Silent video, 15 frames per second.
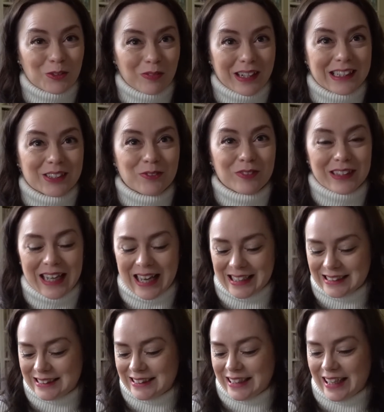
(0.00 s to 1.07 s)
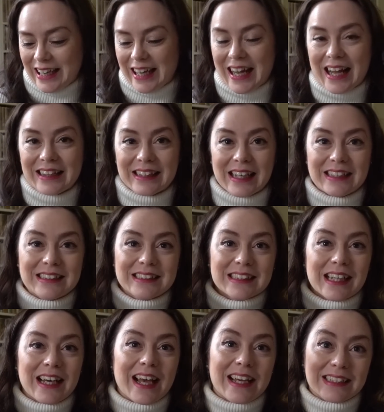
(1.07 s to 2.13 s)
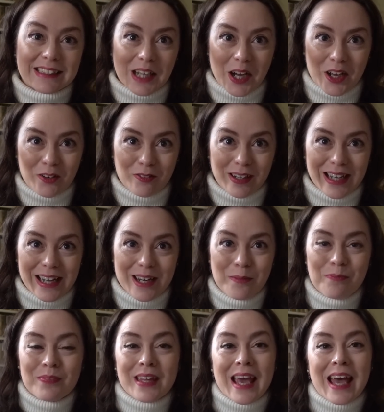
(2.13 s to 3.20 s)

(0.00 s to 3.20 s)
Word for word: ready for next year, and that's a diary.